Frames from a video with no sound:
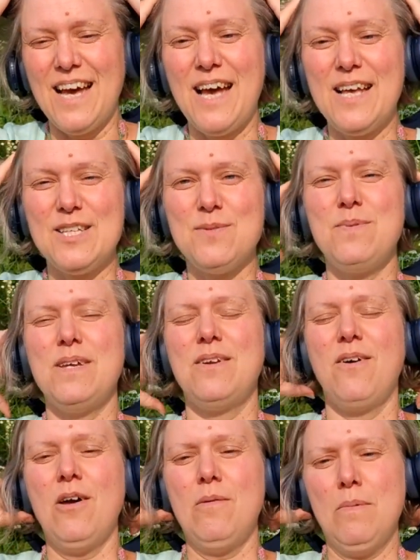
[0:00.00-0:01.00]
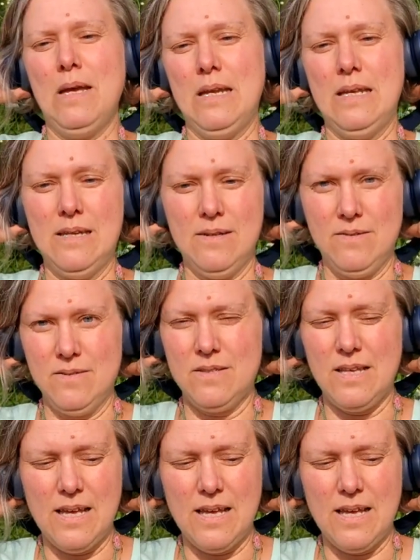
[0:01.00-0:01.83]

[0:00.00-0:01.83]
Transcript: has been on my needles